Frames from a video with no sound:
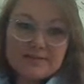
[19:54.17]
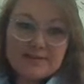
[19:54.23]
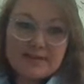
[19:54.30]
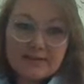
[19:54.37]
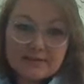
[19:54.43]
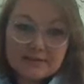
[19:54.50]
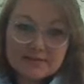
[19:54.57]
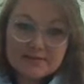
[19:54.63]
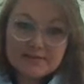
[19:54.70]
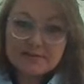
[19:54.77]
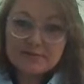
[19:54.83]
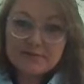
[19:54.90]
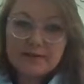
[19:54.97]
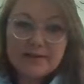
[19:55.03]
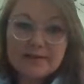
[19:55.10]
decided
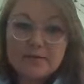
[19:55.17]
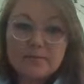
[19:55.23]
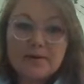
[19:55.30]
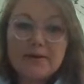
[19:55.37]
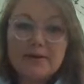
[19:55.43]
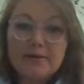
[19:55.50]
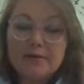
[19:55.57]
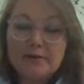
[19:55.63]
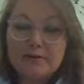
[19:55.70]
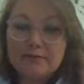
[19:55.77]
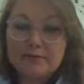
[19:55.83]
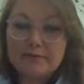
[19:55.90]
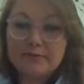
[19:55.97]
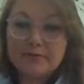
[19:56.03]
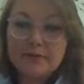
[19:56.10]
to find a way
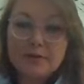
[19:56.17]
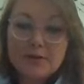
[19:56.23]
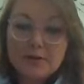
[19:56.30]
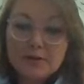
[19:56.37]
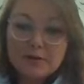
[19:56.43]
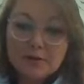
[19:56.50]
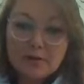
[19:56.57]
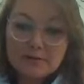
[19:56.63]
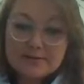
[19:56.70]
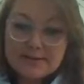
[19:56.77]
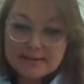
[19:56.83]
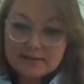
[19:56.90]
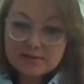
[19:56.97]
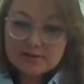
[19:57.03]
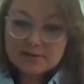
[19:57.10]
of
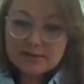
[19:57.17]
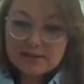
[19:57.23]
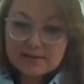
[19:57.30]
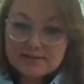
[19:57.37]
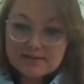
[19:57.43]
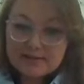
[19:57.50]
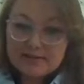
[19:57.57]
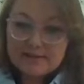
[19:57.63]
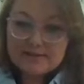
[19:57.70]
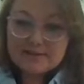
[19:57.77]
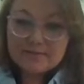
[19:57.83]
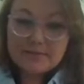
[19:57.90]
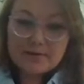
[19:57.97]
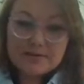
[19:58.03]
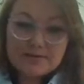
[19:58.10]
contextualizing these
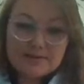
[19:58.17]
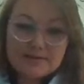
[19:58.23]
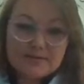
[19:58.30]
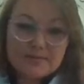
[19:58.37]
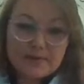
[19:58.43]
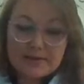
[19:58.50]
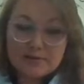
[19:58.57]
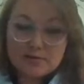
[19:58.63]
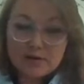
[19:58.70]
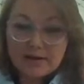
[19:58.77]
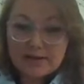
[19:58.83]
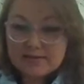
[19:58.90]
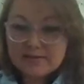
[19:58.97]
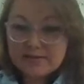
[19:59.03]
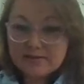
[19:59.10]
deposits by
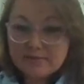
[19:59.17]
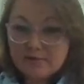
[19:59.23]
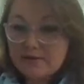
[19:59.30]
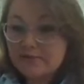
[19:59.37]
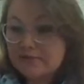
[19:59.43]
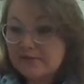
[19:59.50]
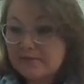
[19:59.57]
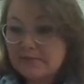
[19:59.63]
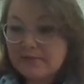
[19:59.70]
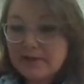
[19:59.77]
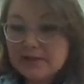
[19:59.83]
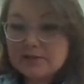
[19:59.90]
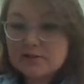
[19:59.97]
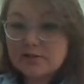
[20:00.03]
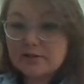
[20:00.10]
trying to unravel the
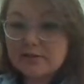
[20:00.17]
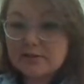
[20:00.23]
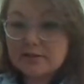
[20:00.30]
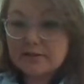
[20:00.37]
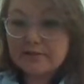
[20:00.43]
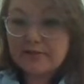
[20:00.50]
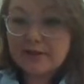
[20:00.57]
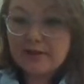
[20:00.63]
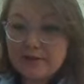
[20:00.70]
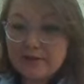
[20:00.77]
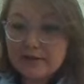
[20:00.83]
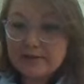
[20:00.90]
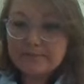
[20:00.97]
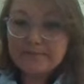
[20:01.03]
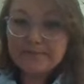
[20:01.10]
marine geology
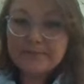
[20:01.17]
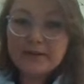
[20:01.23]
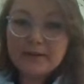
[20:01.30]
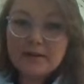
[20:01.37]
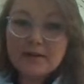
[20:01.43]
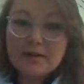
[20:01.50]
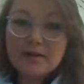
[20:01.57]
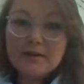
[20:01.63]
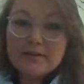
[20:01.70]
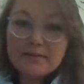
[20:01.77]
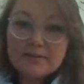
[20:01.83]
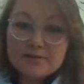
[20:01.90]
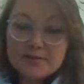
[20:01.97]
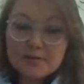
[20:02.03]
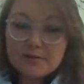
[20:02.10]
area.
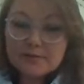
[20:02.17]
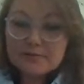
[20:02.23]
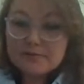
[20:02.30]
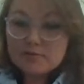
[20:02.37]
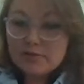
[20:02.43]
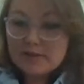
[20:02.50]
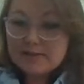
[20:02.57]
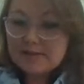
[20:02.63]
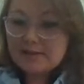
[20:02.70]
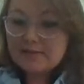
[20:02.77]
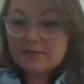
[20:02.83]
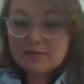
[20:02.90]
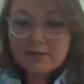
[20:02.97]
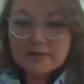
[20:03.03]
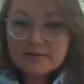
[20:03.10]
So treating
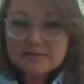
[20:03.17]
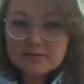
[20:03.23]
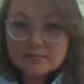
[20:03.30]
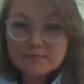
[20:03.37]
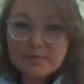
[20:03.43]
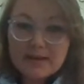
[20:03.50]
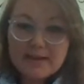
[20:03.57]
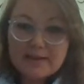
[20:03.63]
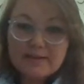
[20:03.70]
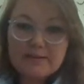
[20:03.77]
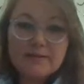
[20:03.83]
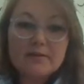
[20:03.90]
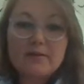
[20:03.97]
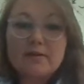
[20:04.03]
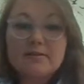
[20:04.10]
the coastal plain
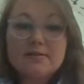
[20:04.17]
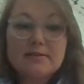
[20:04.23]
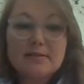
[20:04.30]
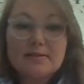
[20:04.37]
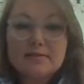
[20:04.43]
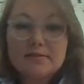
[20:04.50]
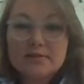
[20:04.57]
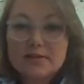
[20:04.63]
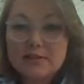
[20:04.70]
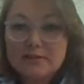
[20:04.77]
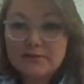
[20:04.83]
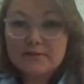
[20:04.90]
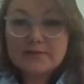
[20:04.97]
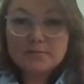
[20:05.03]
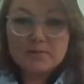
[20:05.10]
and the continental
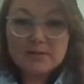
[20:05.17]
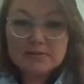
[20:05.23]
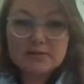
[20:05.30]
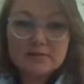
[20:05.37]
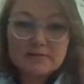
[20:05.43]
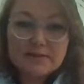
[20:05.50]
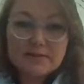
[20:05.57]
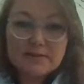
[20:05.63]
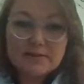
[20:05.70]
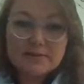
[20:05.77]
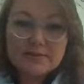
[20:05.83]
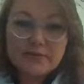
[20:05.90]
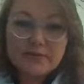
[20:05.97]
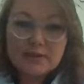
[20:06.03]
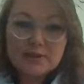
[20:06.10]
shelf as one
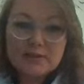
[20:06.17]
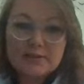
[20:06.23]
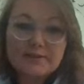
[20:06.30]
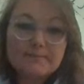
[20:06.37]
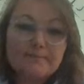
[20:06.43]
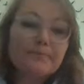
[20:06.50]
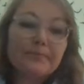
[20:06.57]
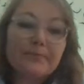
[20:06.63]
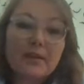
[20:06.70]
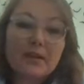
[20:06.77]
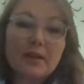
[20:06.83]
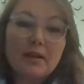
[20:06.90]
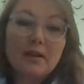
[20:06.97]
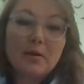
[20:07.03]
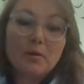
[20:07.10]
continuous feature,
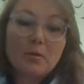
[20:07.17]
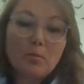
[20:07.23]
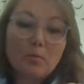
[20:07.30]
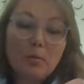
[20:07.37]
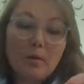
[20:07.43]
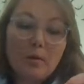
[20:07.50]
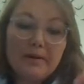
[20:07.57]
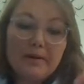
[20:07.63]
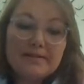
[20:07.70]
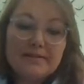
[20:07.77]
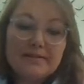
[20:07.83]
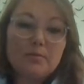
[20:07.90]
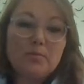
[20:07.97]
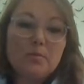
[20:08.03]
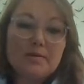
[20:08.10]
what we
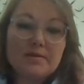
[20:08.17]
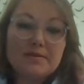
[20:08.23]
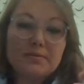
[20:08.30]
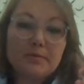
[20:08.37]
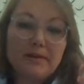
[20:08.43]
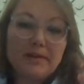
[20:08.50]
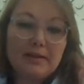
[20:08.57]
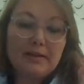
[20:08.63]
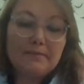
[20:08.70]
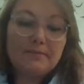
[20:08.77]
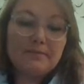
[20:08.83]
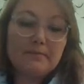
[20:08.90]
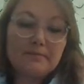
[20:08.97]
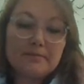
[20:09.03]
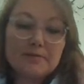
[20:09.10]
did was we
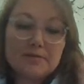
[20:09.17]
